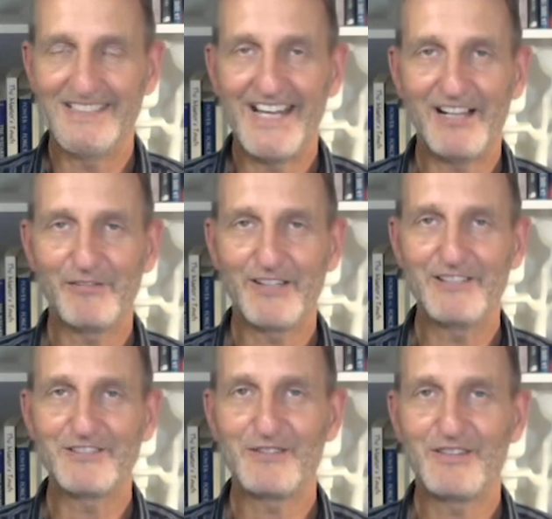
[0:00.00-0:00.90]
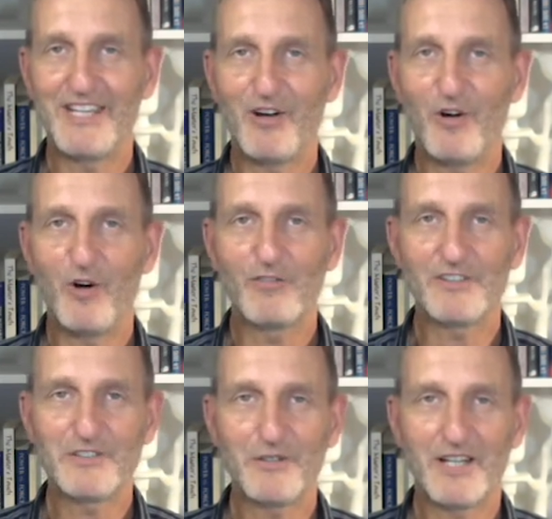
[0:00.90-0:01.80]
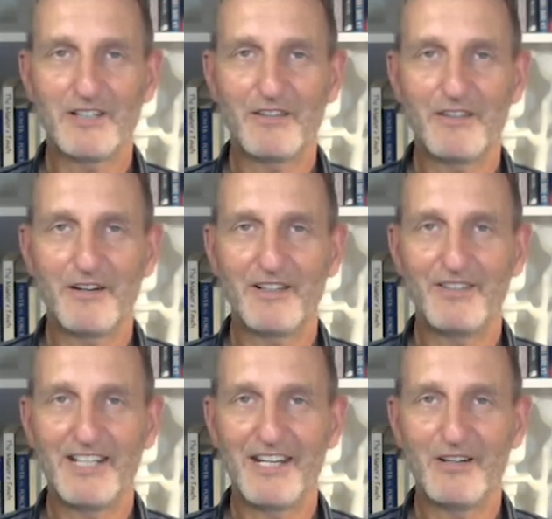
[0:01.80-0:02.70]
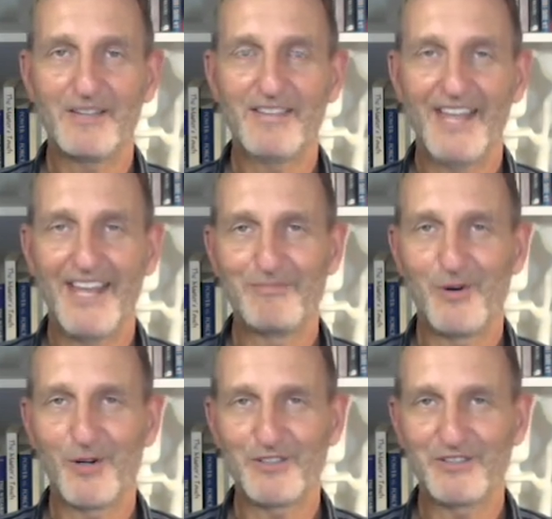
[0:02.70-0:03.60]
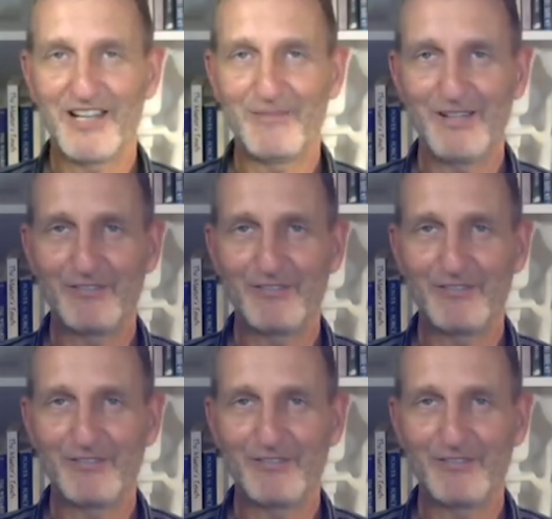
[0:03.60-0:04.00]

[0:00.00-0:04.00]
Delve into the over 230 videos and more to come every